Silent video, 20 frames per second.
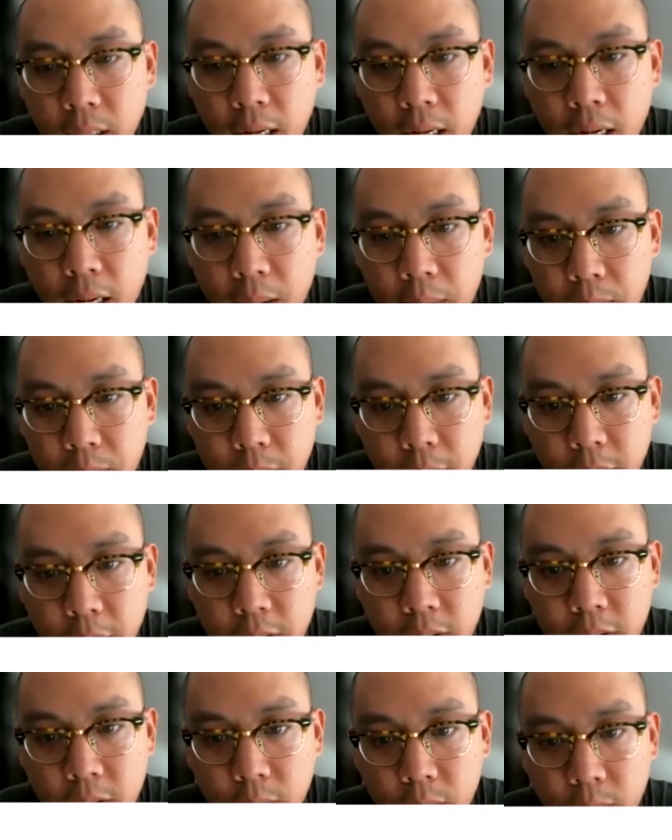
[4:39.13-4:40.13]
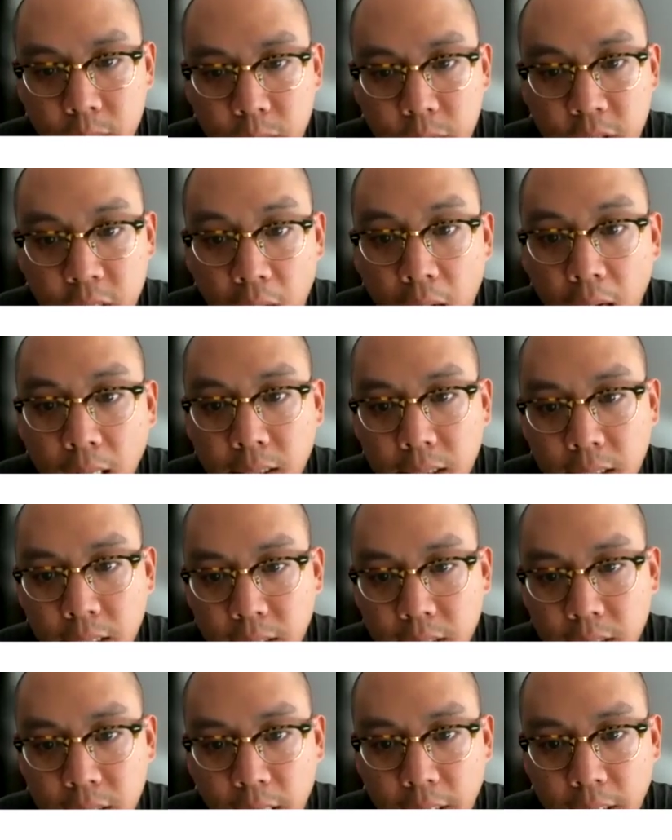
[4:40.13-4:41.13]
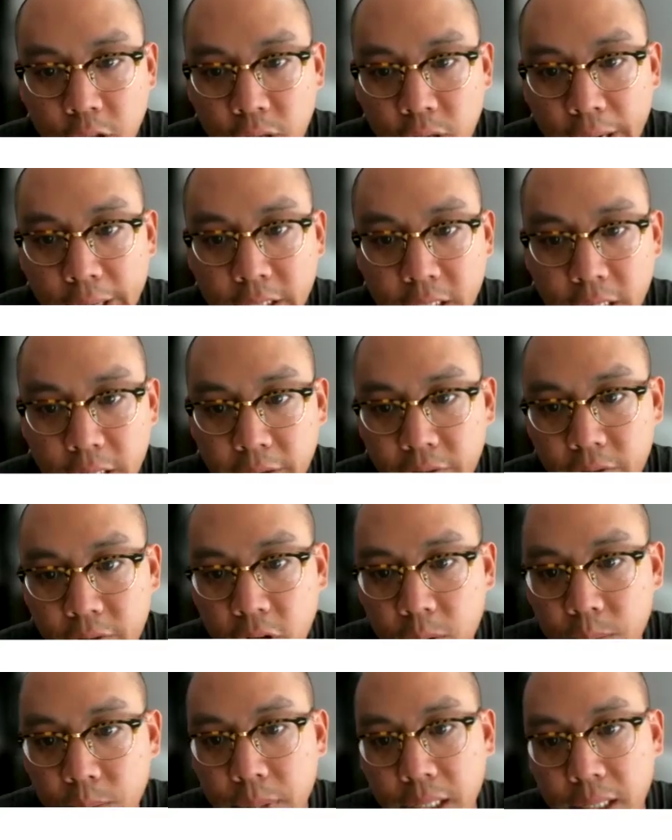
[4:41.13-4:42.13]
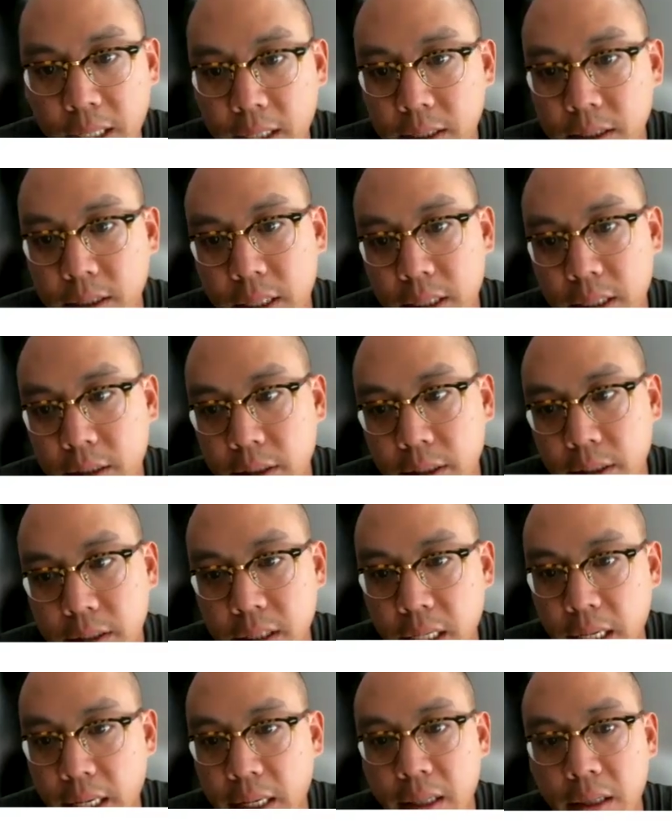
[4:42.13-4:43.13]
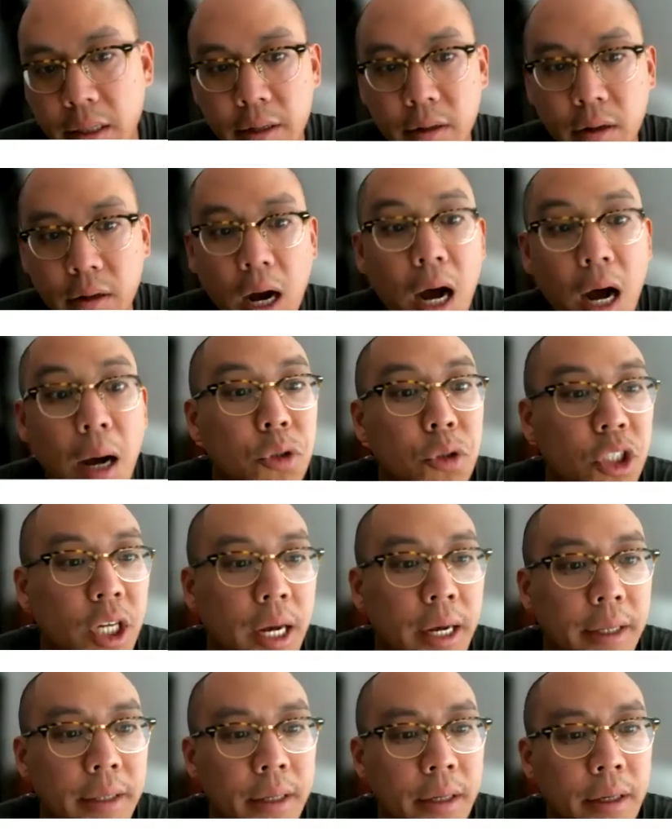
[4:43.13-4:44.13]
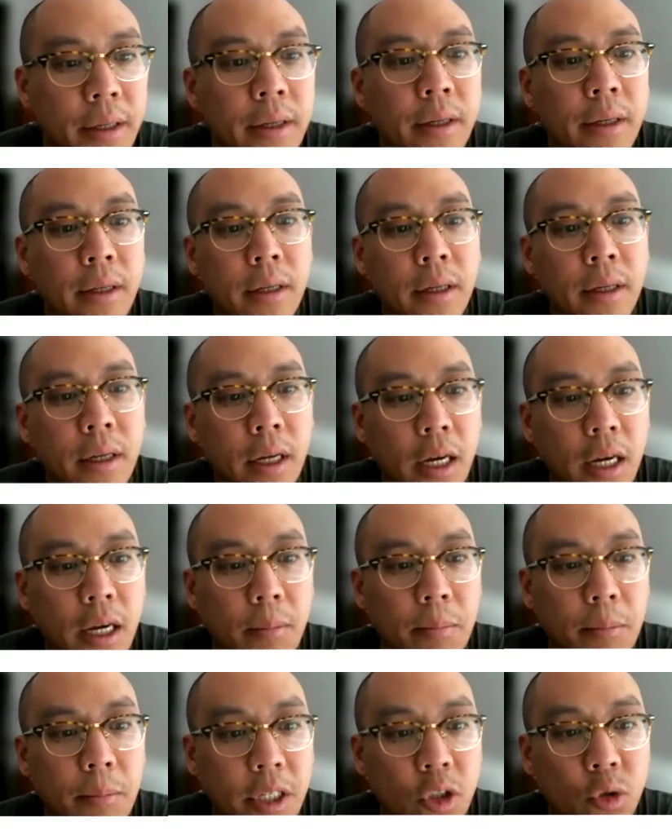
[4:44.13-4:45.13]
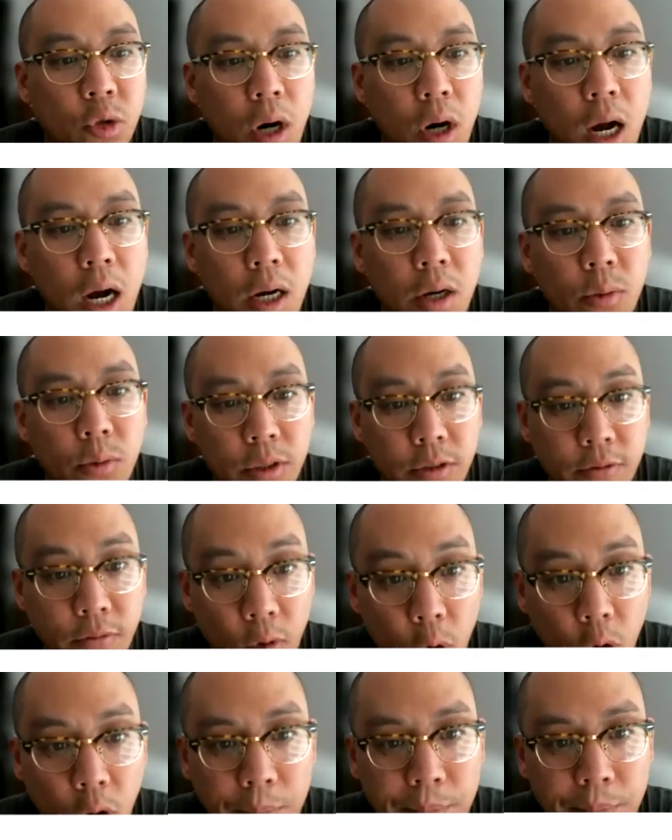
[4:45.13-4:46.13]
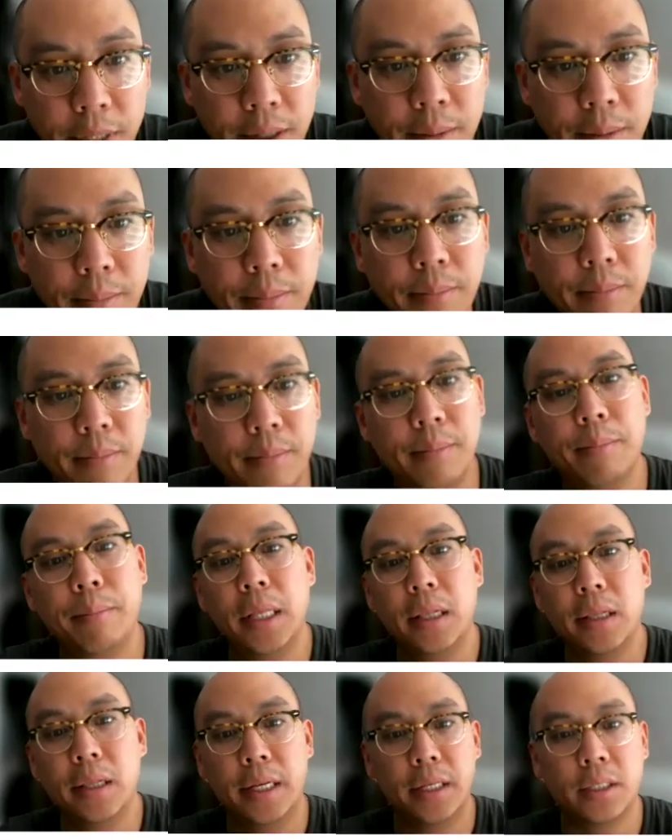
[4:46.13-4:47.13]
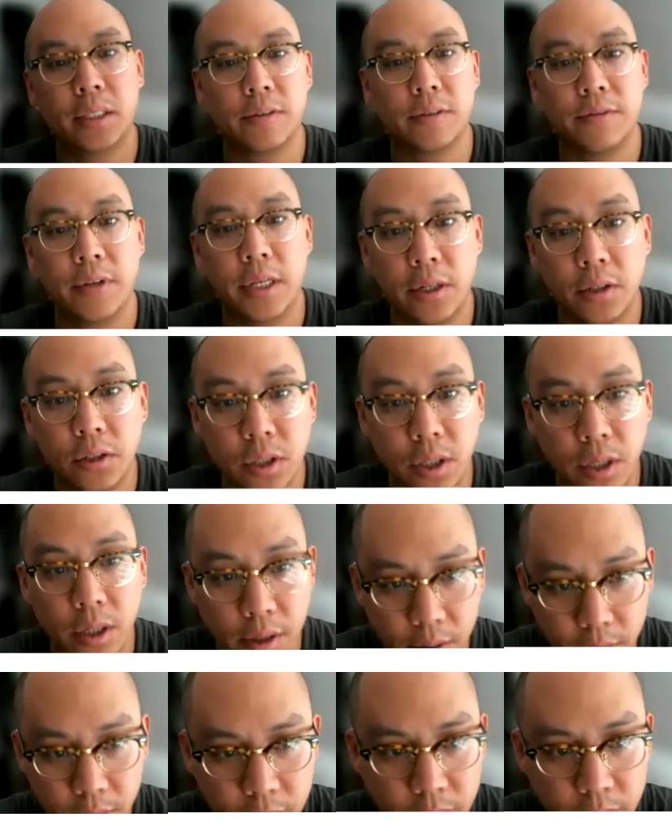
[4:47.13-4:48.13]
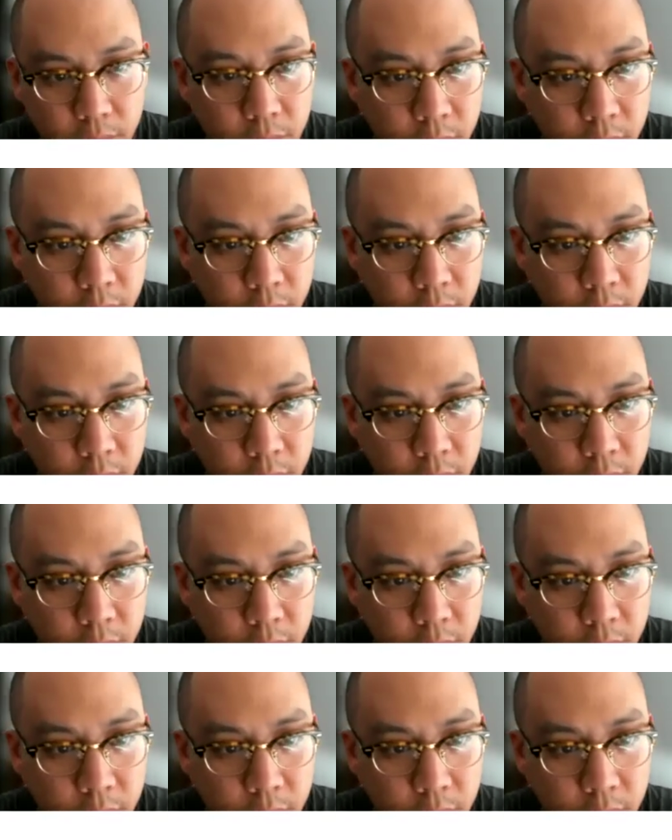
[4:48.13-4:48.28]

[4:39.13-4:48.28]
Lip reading: And so taught is a transitive verb because there is a clear object. This rock was formed millions of years ago.